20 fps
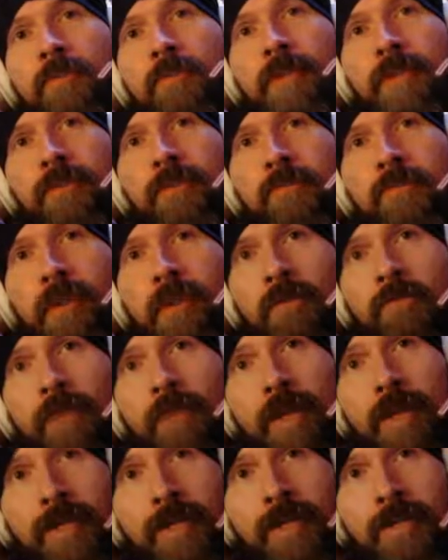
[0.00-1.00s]
Because we got
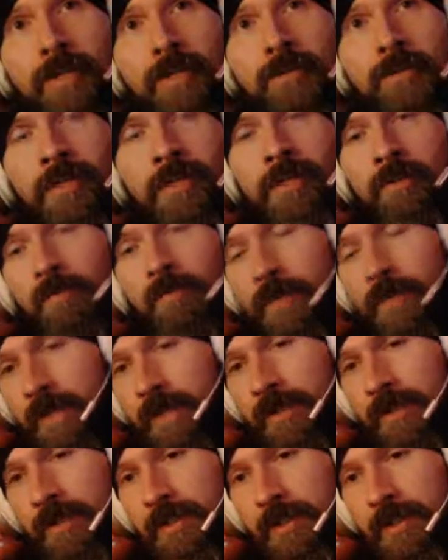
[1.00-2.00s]
Reiki healing, we
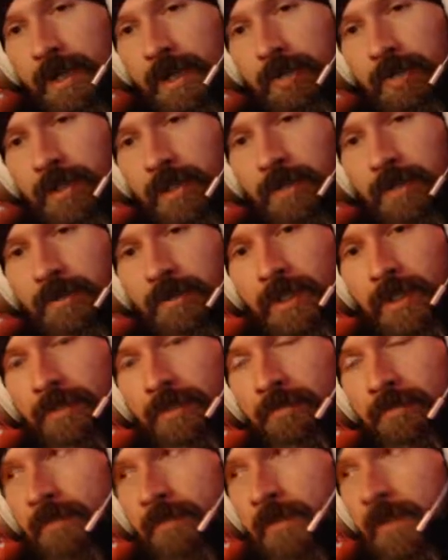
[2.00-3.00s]
got sound
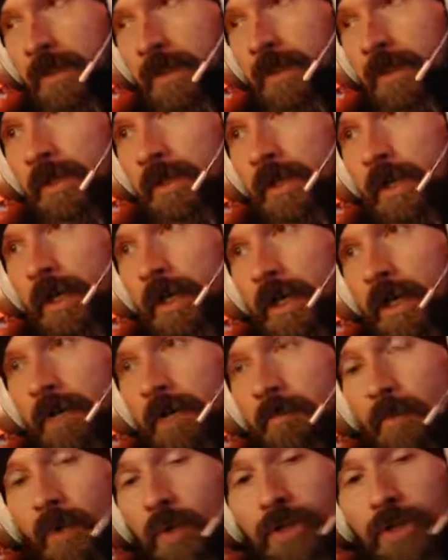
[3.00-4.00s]
healing.
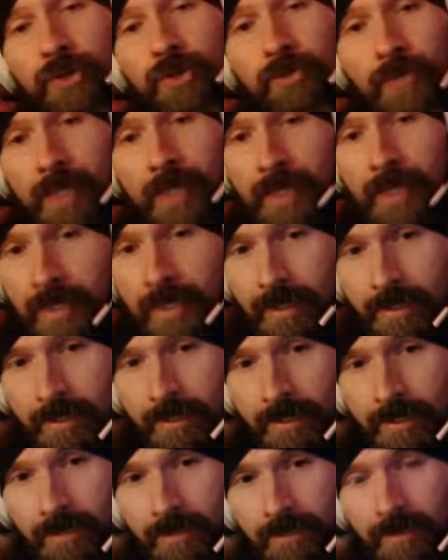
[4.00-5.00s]
What you
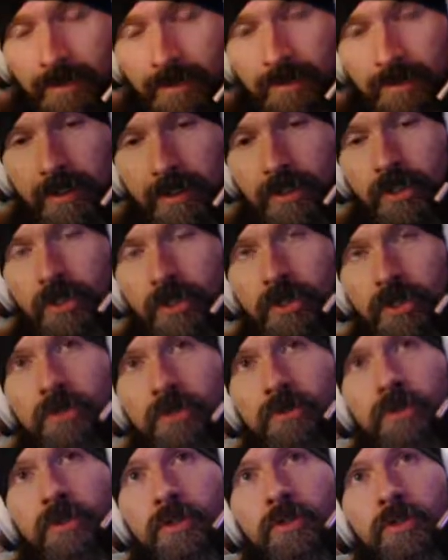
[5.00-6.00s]
eat is
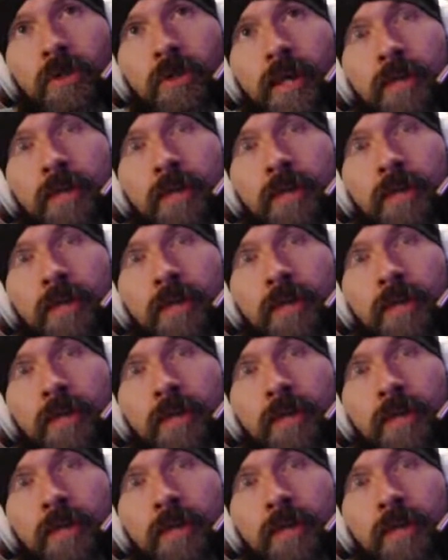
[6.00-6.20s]
huge, right?